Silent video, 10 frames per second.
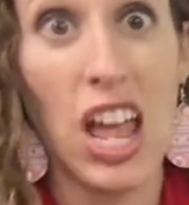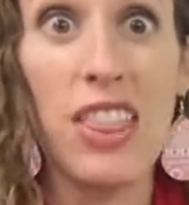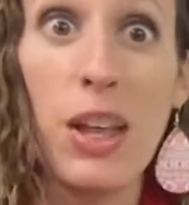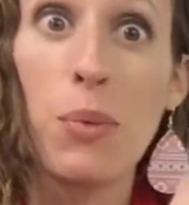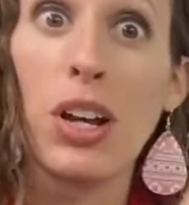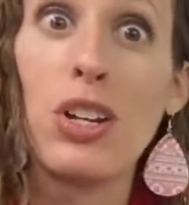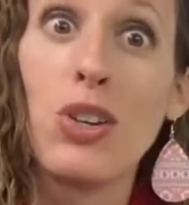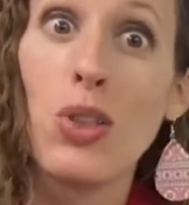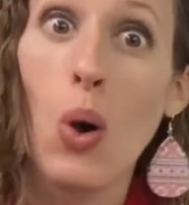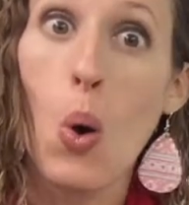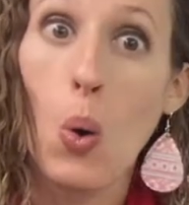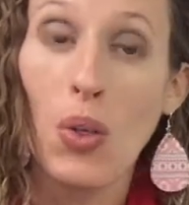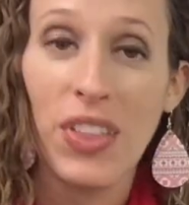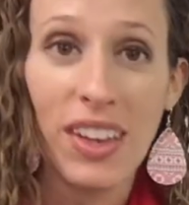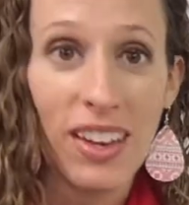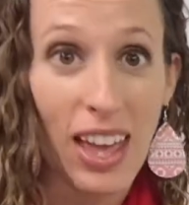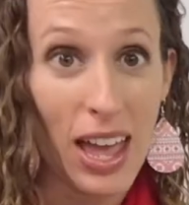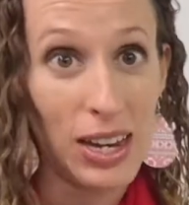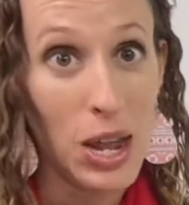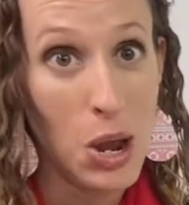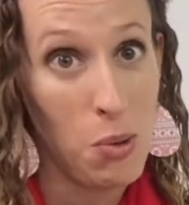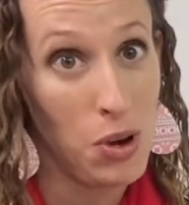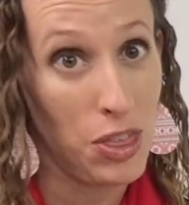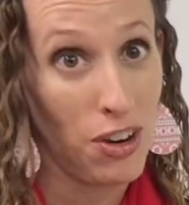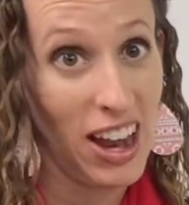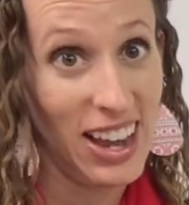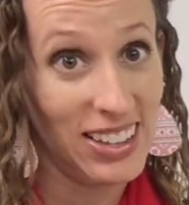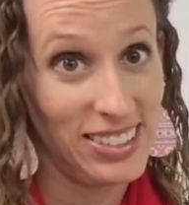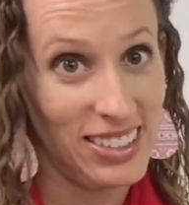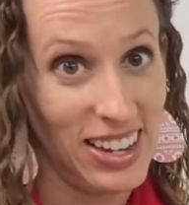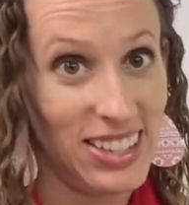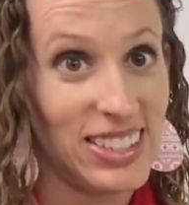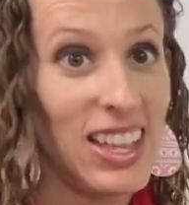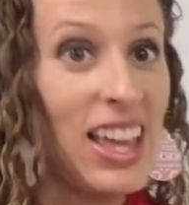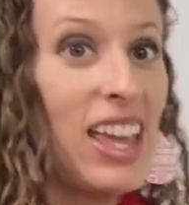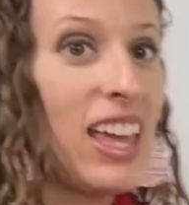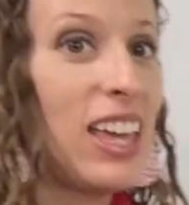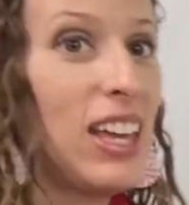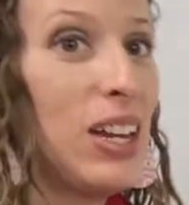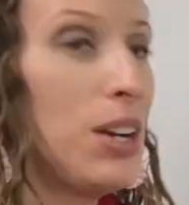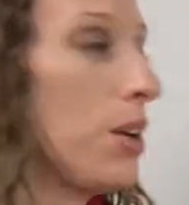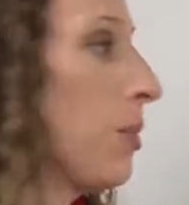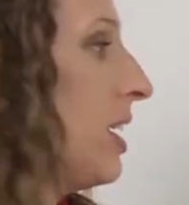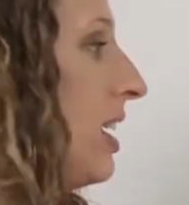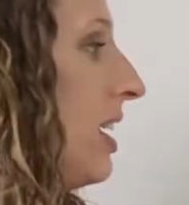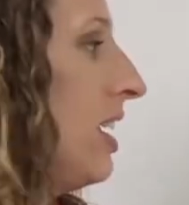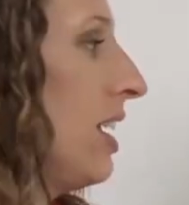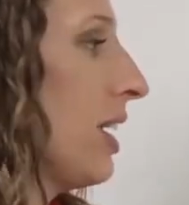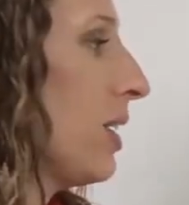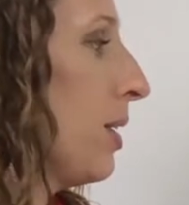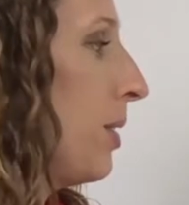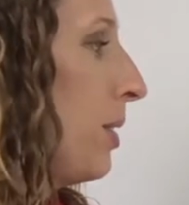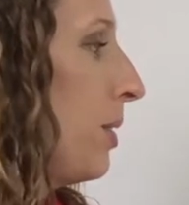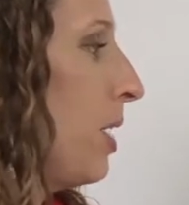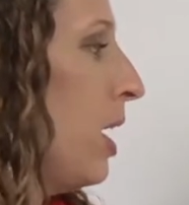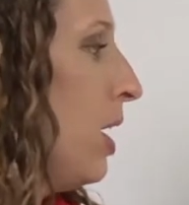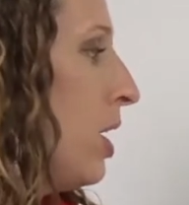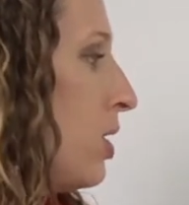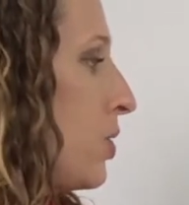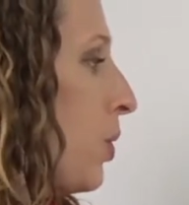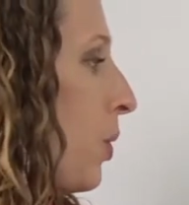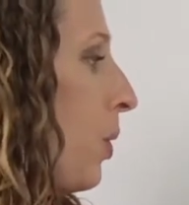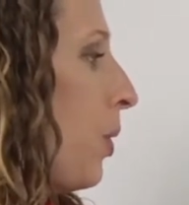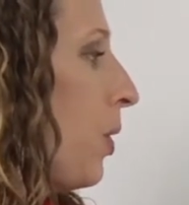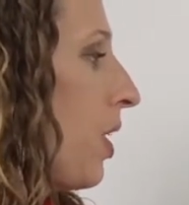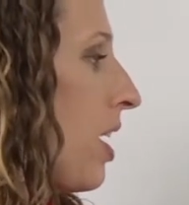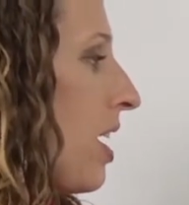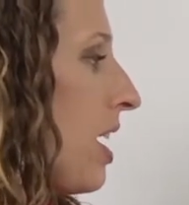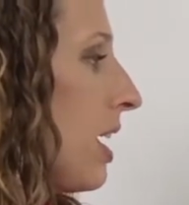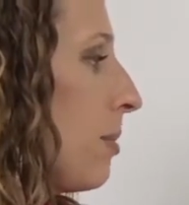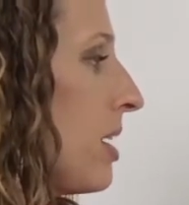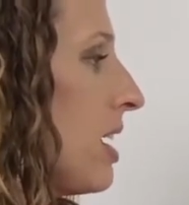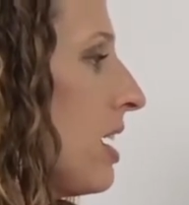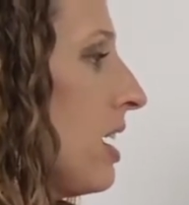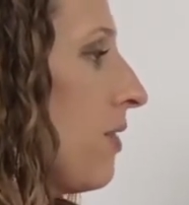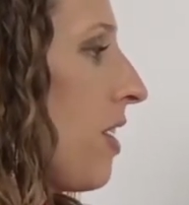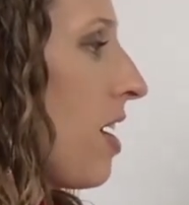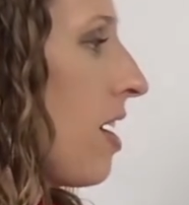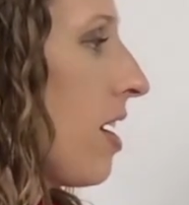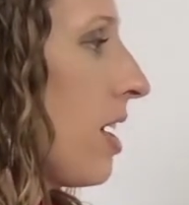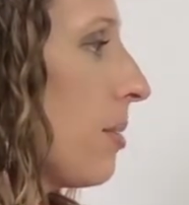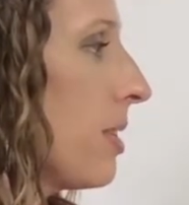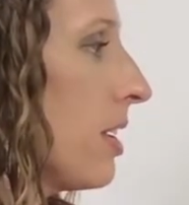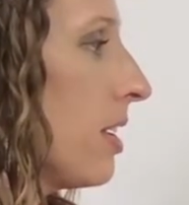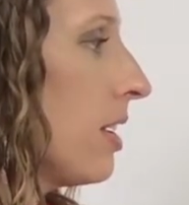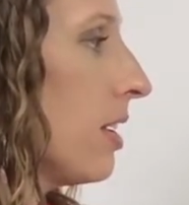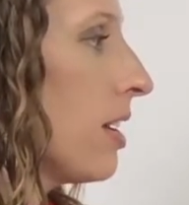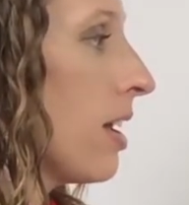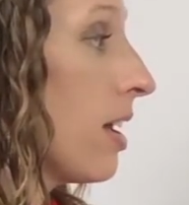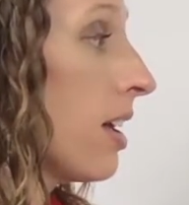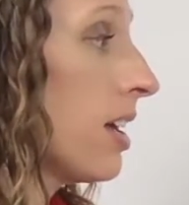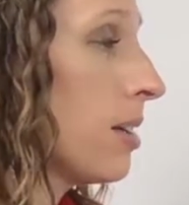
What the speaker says: and then we're going to do the whole thing again with our hand signs. Here we go. Do, re, mi, fa, mi, re,